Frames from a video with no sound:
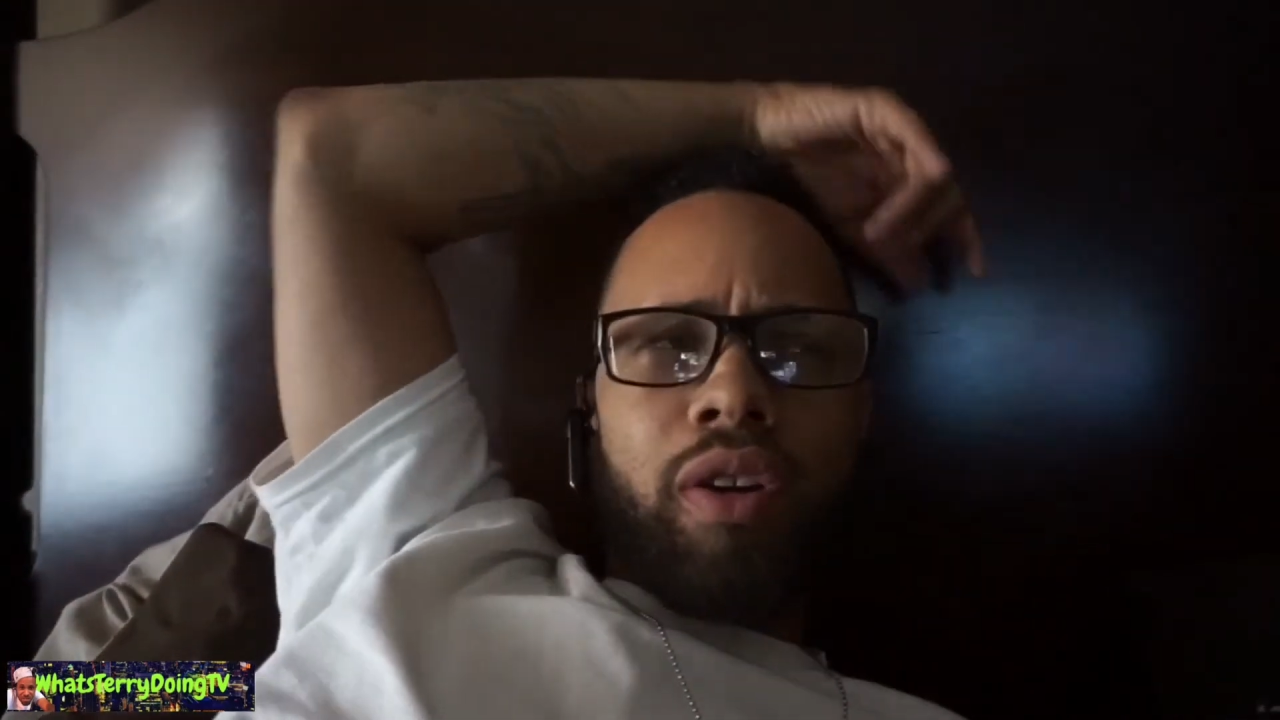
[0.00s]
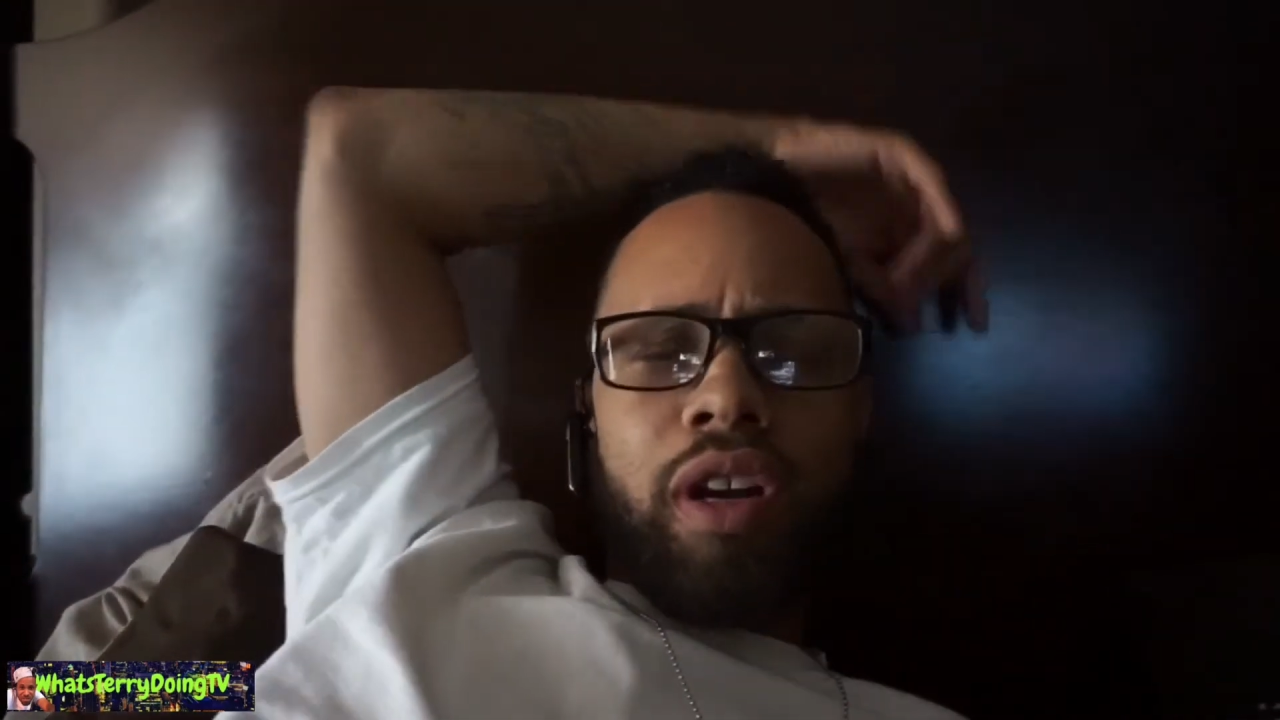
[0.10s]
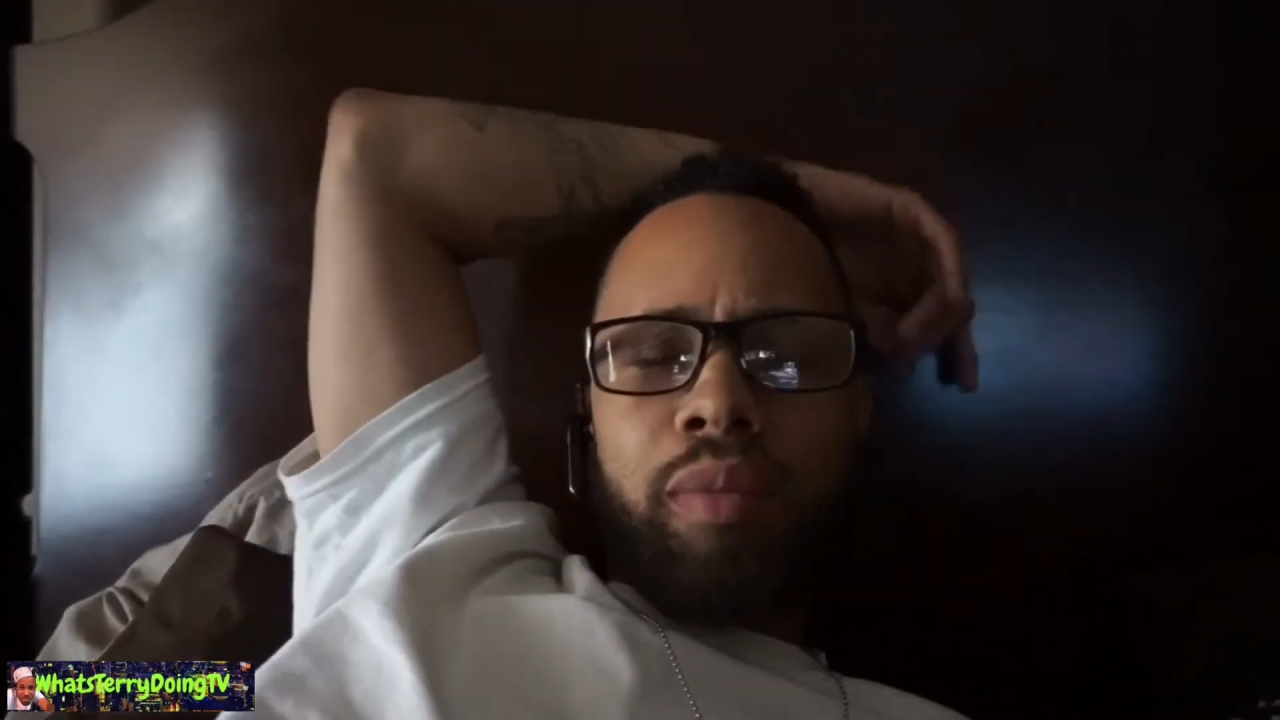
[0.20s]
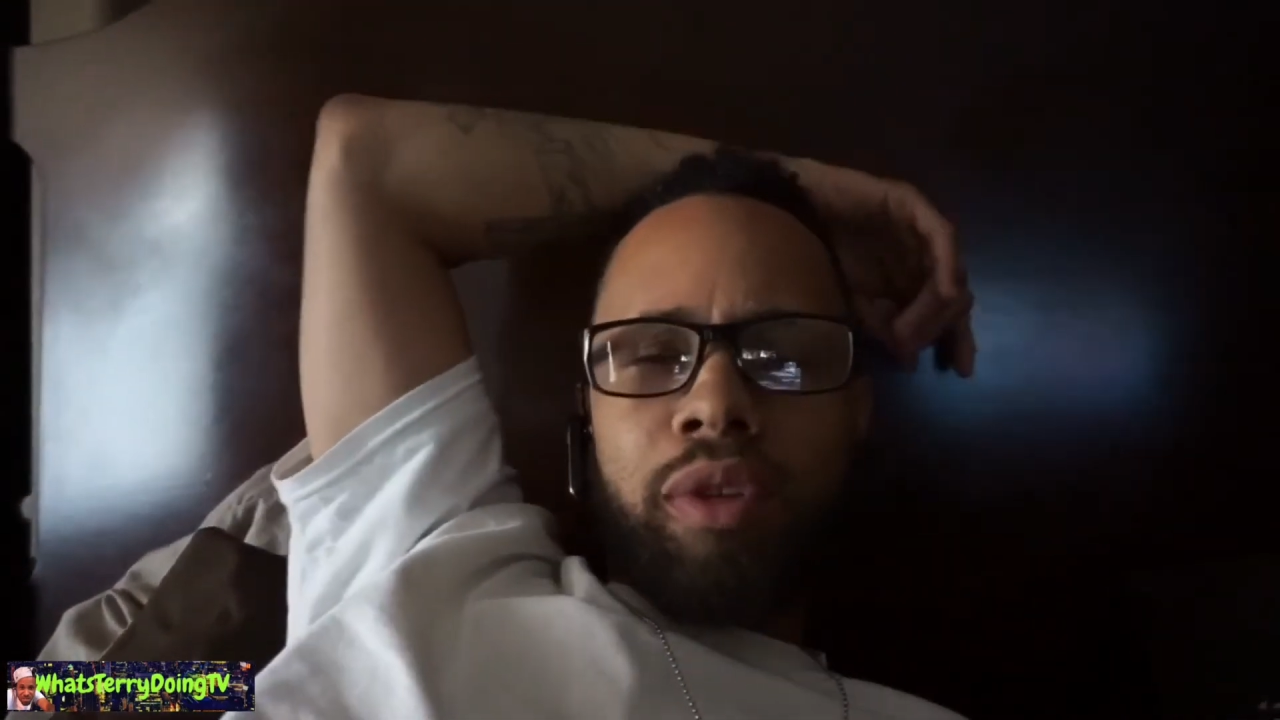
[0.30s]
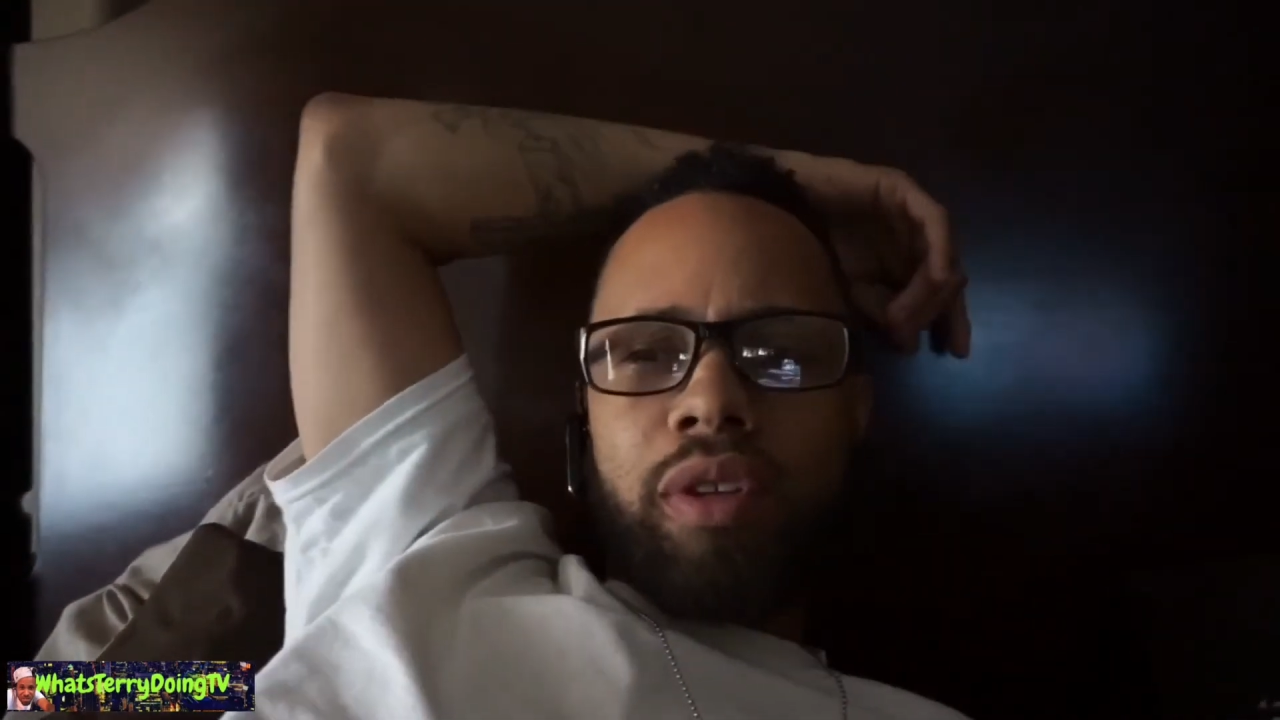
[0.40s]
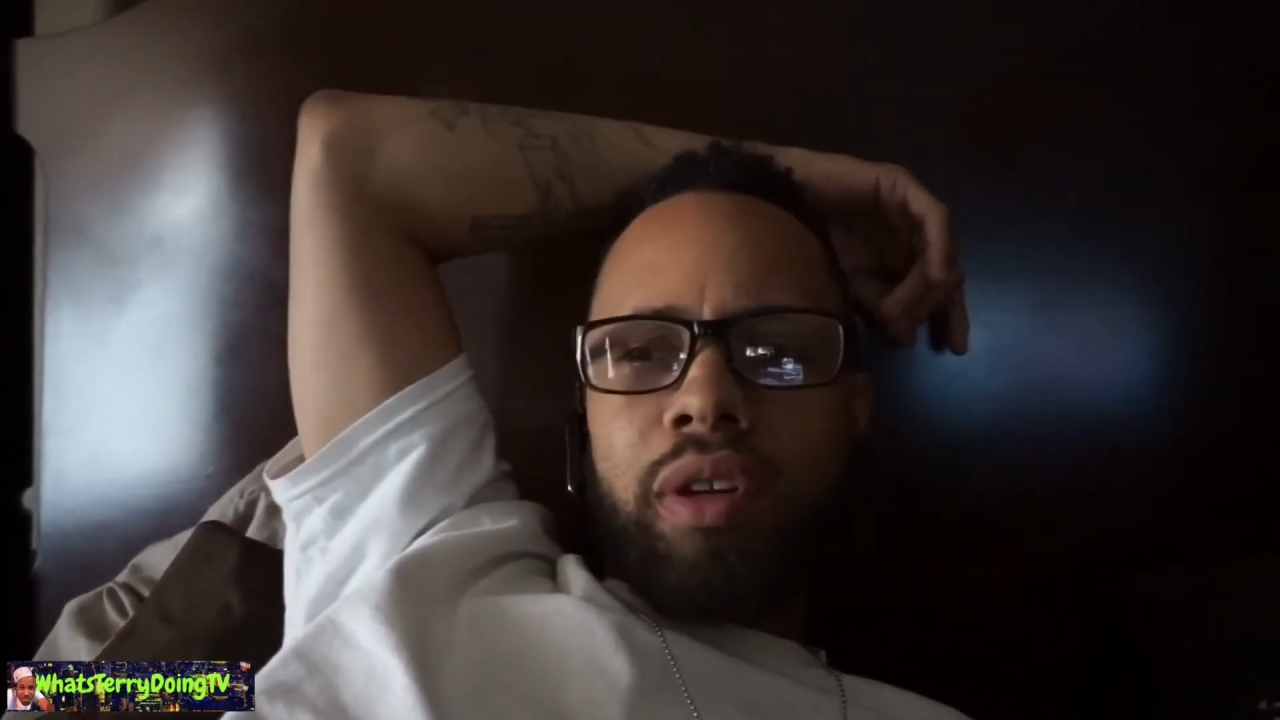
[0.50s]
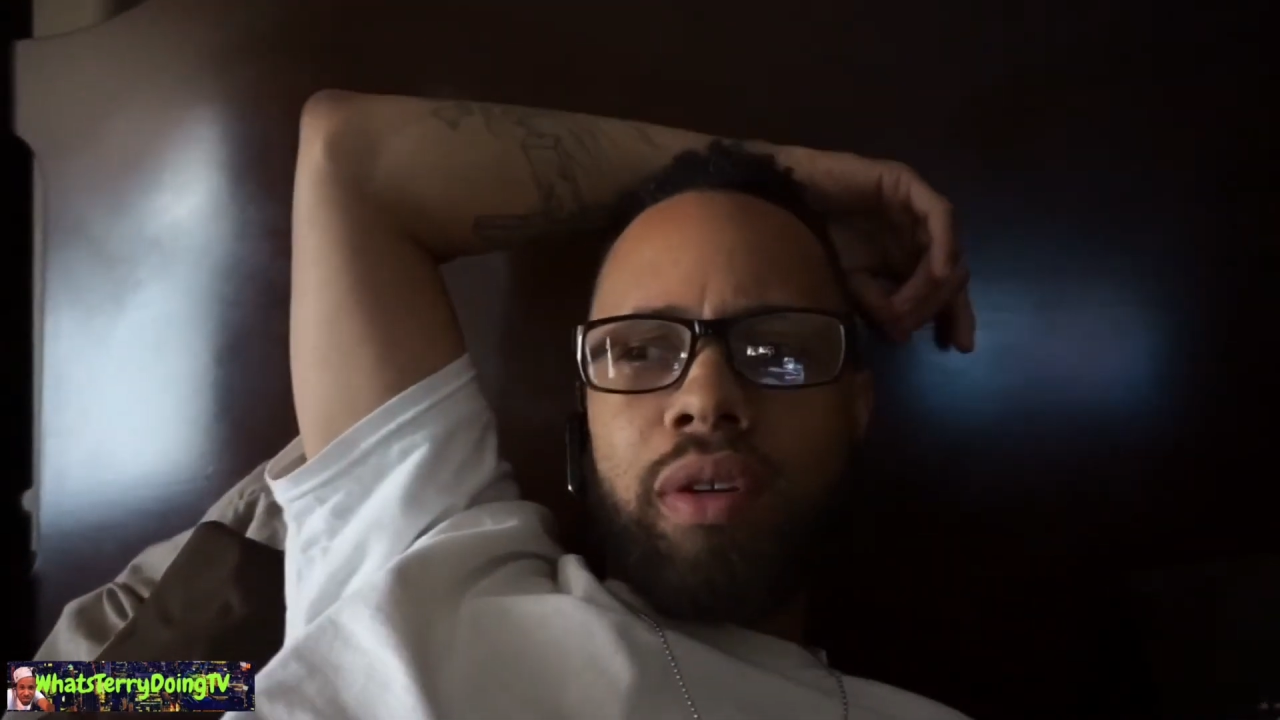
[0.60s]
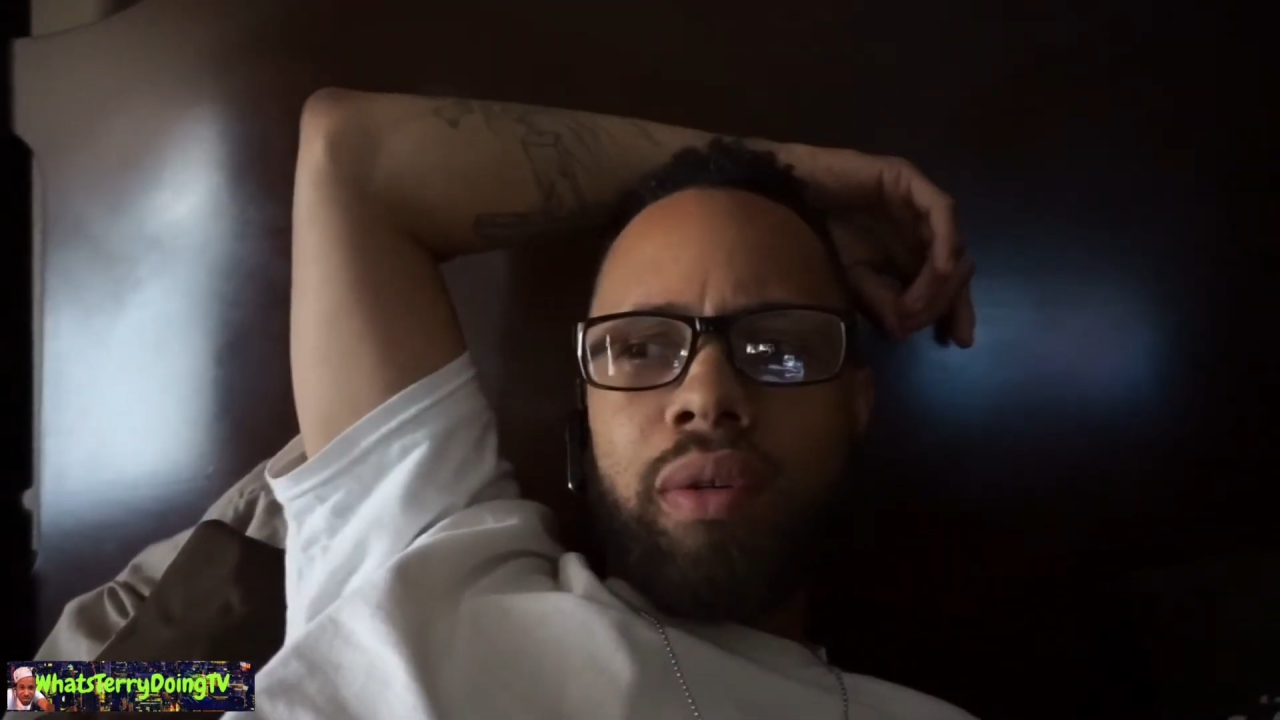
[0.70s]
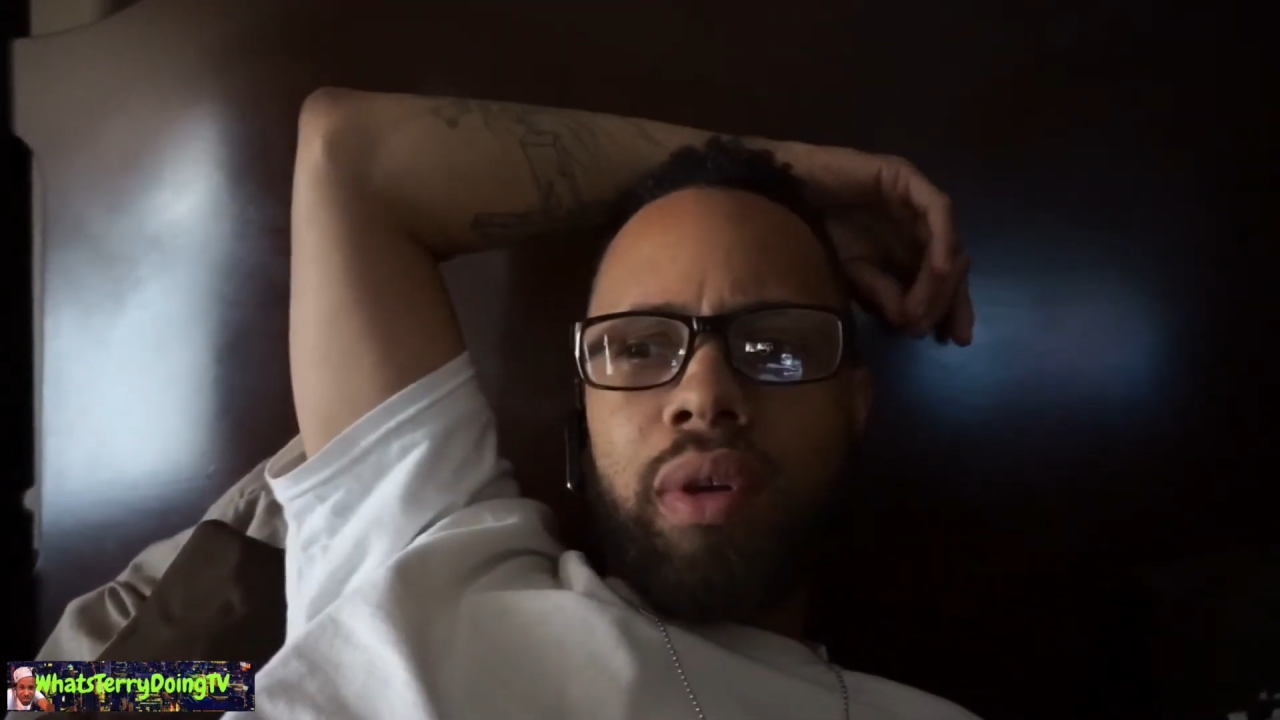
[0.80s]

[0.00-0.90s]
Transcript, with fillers: her that episode.